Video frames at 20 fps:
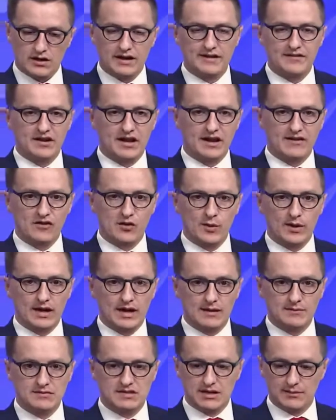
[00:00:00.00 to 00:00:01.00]
Good evening,
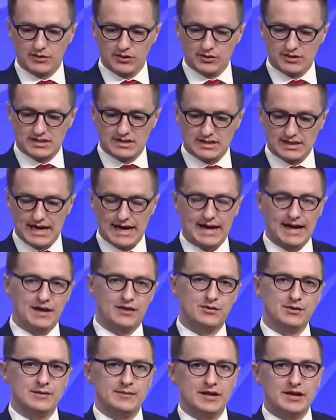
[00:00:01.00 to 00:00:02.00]
everyone. I'm
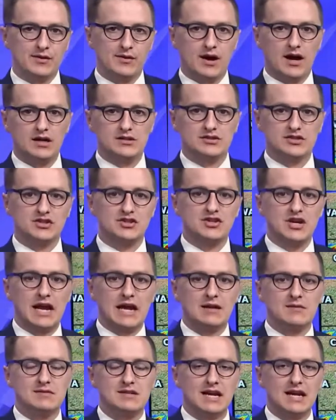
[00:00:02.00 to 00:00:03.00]
WCI 3 meteorologist
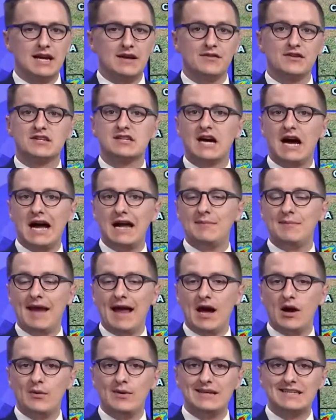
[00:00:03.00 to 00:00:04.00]
Jacob Dickey. The time
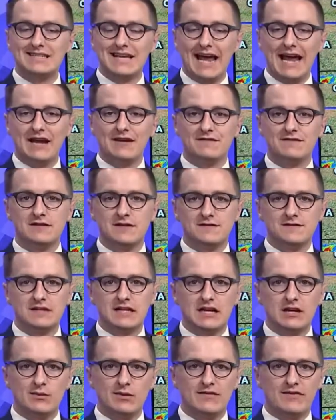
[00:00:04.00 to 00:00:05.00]
now is
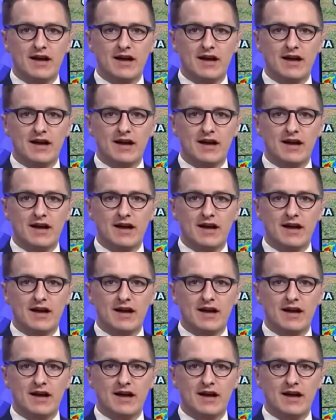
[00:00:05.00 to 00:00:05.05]
8:15.